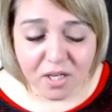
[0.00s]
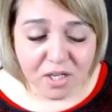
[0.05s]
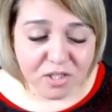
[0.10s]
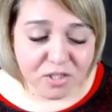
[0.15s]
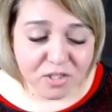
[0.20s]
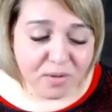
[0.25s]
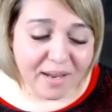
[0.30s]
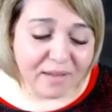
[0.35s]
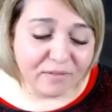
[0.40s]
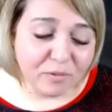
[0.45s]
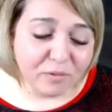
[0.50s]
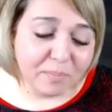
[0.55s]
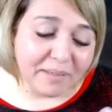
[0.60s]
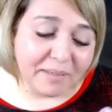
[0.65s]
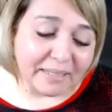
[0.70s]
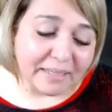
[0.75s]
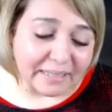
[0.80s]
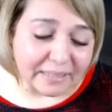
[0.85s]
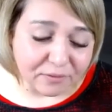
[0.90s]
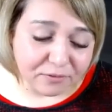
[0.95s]
So I have a
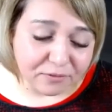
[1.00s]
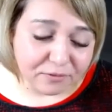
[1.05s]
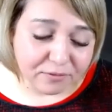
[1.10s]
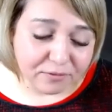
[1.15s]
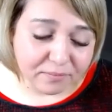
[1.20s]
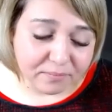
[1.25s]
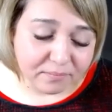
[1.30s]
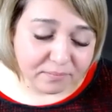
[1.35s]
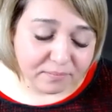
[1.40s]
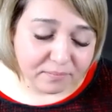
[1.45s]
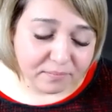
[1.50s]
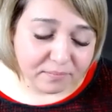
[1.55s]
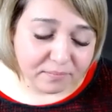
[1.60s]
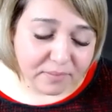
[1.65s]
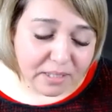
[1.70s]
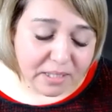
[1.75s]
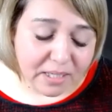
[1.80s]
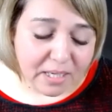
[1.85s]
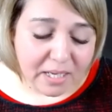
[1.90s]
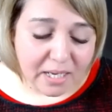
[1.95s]
belief,
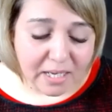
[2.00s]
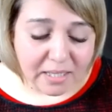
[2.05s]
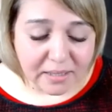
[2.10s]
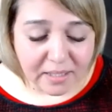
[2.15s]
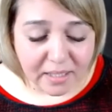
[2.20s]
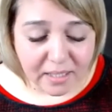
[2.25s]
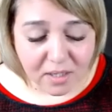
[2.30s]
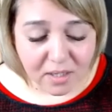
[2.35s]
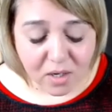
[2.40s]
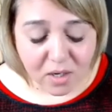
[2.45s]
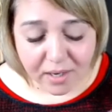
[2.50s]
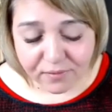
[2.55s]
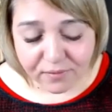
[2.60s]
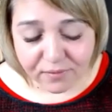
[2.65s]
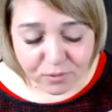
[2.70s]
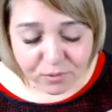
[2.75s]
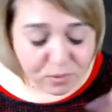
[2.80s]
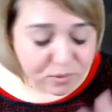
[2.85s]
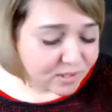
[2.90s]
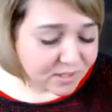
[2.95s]
and then I have
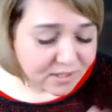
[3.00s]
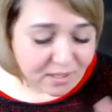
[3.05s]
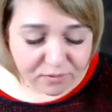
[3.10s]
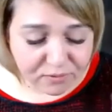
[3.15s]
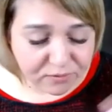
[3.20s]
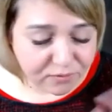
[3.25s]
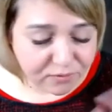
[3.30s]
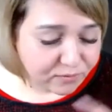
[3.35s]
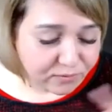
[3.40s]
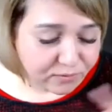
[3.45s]
thoughts that